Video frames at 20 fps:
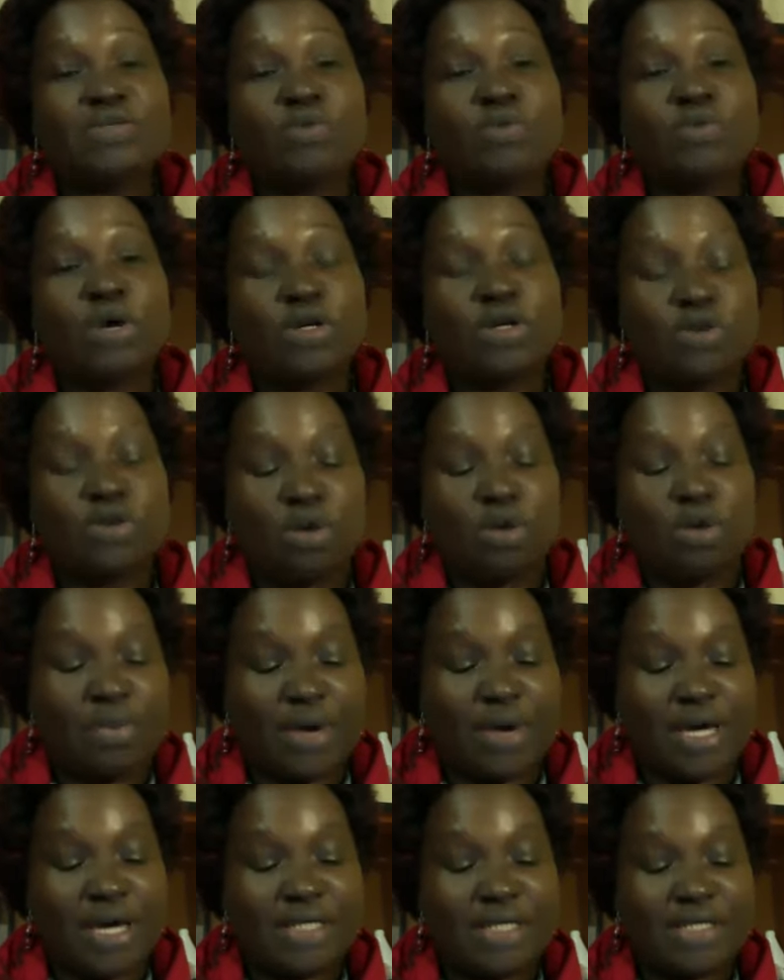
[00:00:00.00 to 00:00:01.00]
So that
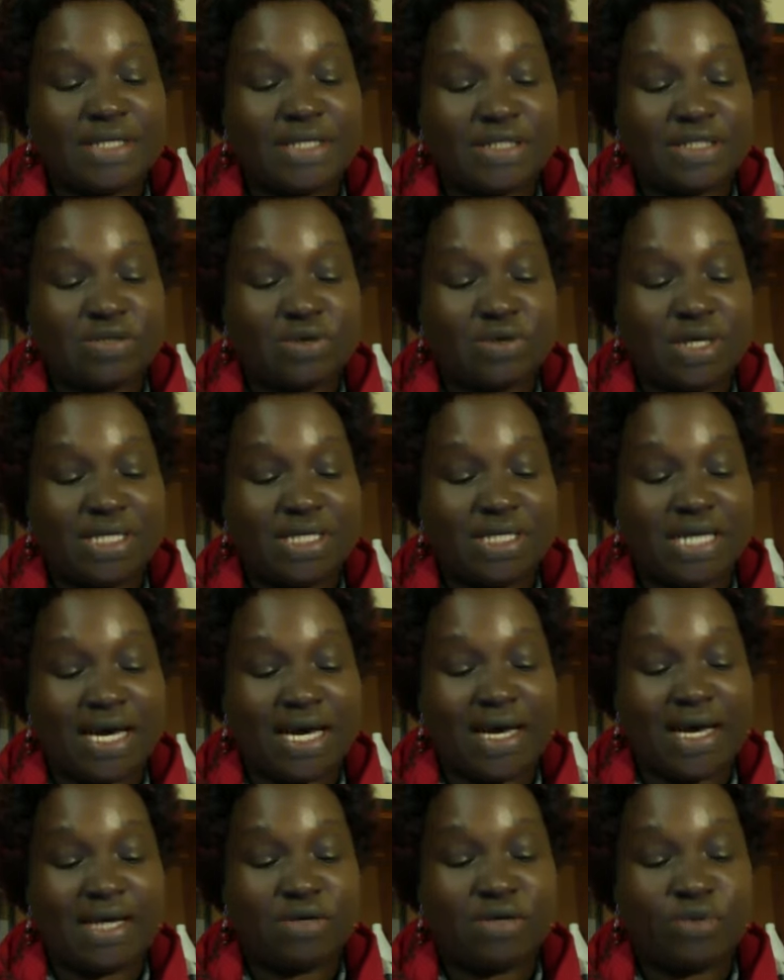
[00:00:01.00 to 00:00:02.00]
is what comprises
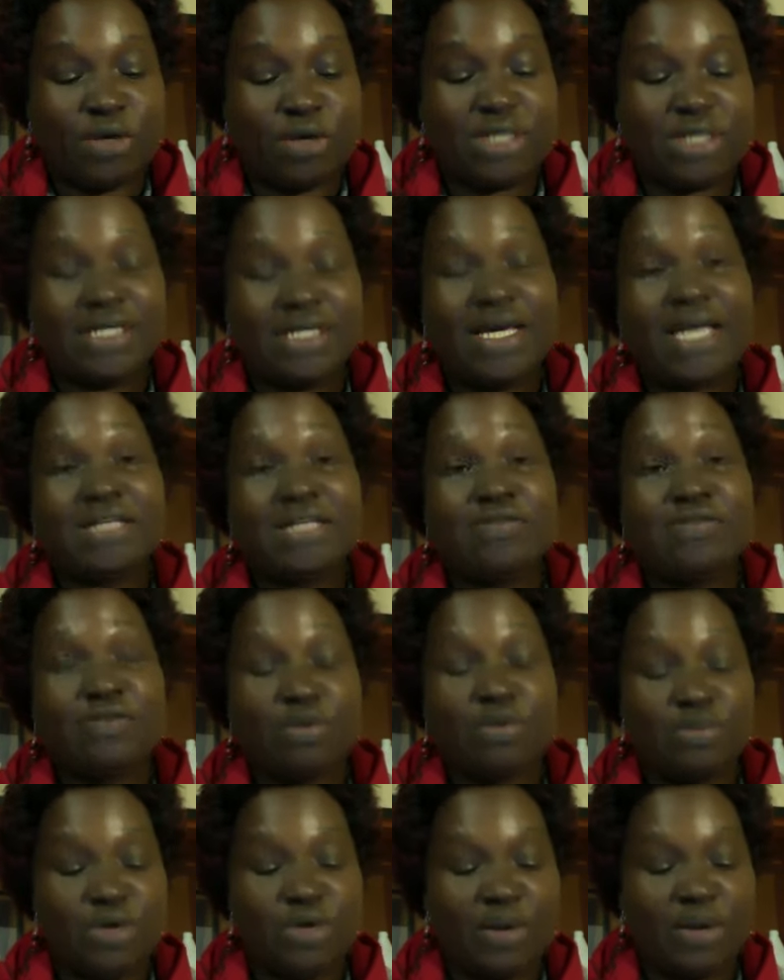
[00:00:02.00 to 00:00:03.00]
your diet, what
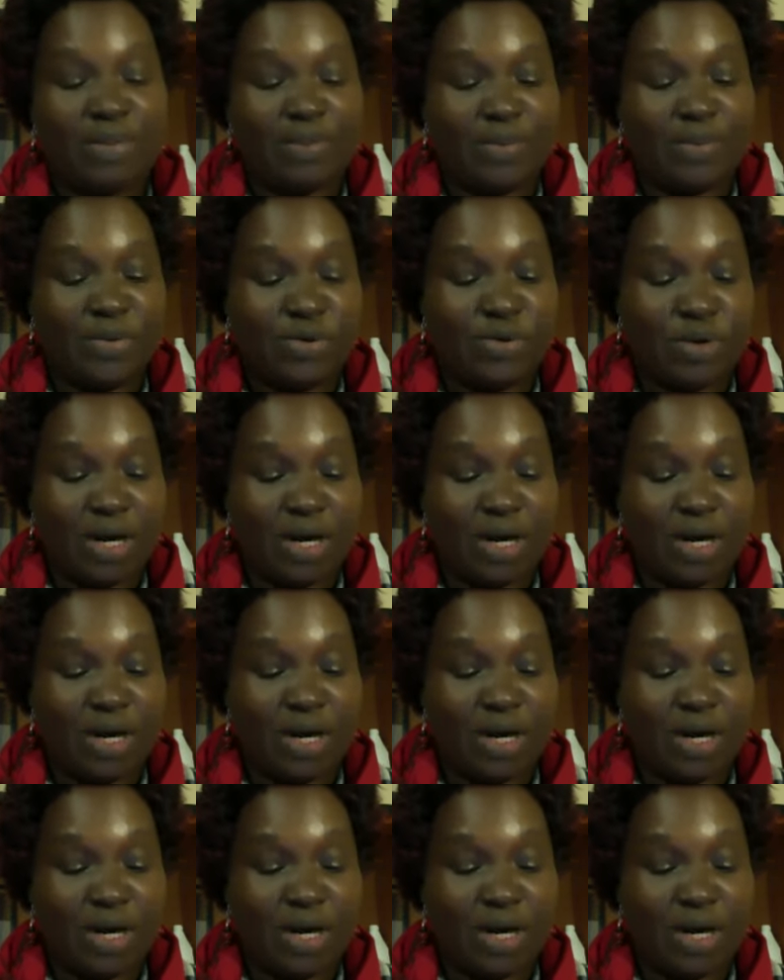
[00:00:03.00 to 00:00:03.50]
gets from your